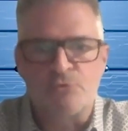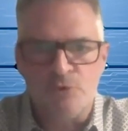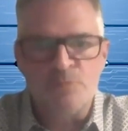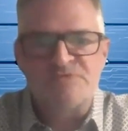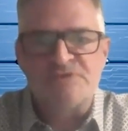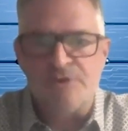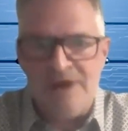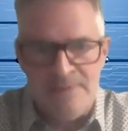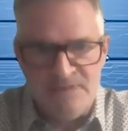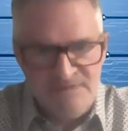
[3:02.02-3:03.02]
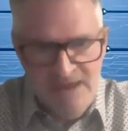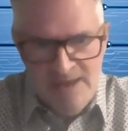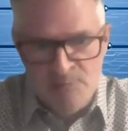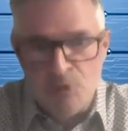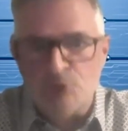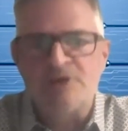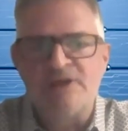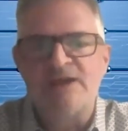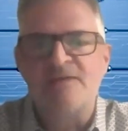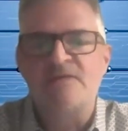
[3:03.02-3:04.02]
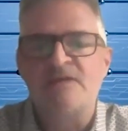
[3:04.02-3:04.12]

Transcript: groups that are at the table looking at